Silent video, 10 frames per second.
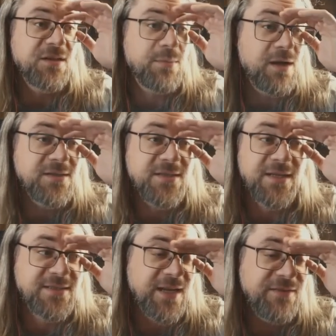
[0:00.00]
of the boss
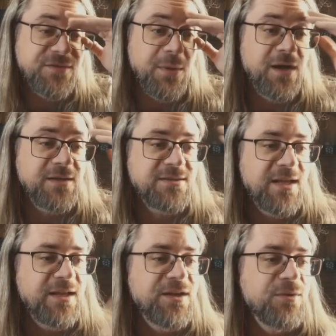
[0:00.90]
as safe spots,
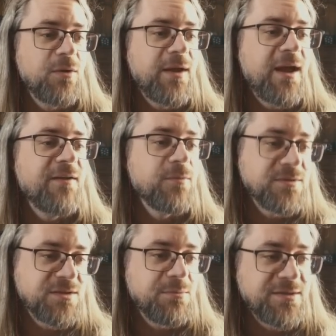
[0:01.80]
then you won't have
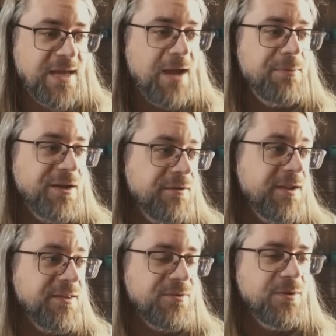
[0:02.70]
what's about to happen here either,